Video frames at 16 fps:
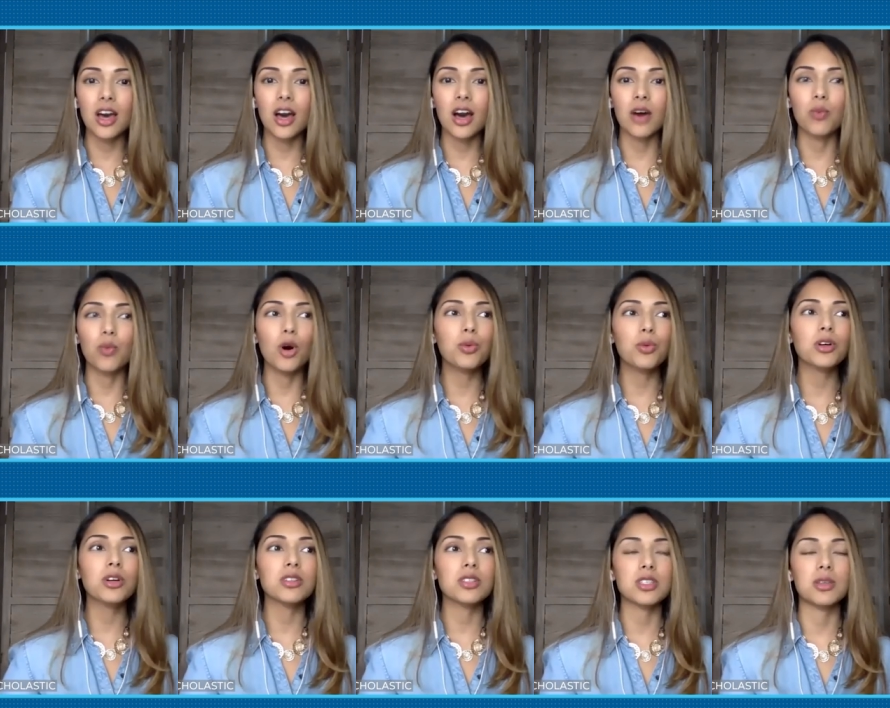Uh, what
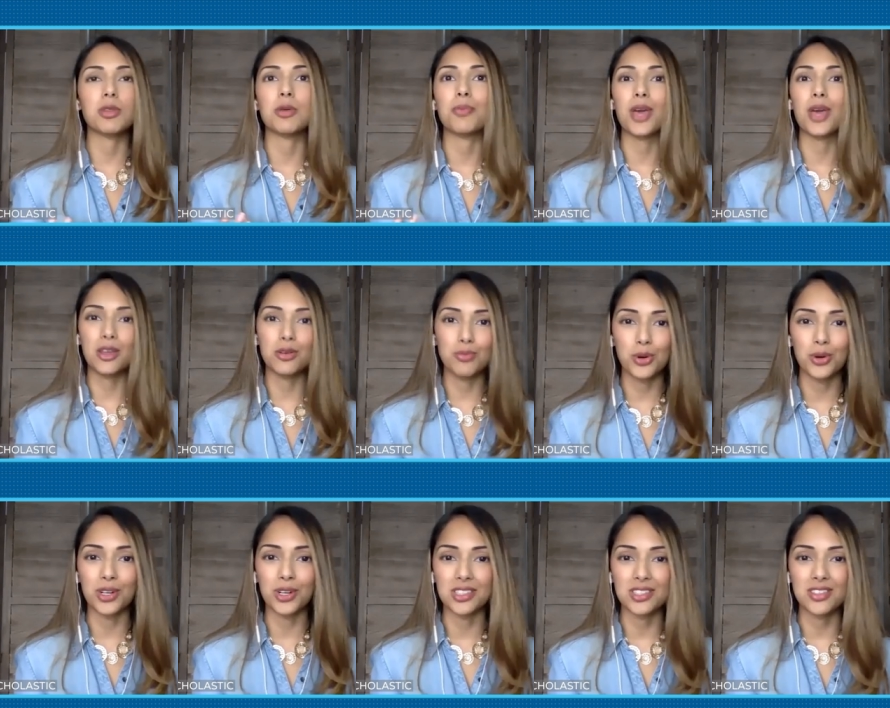were some of the pain
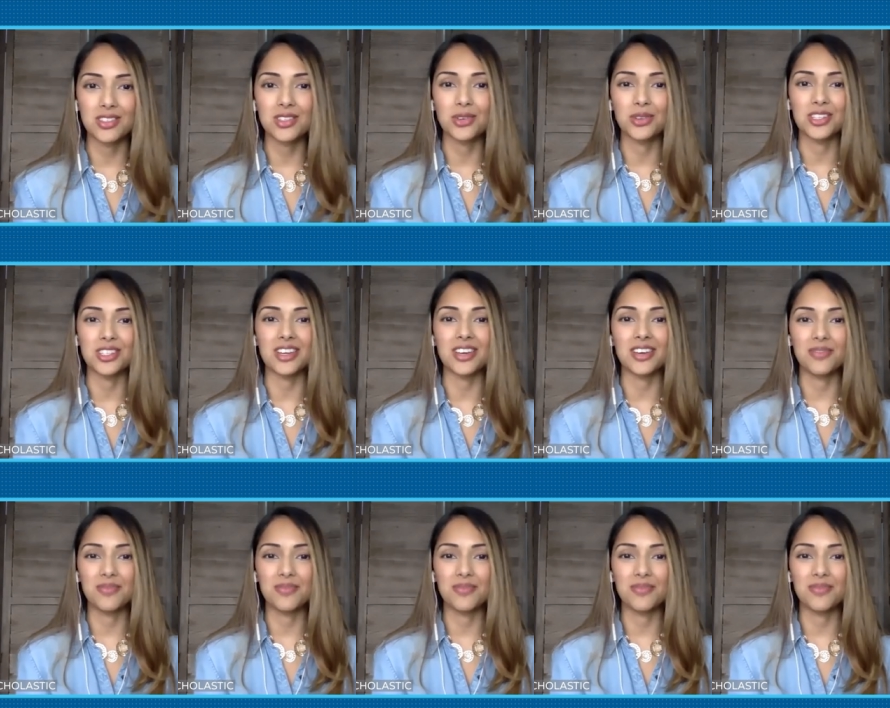points, so to say?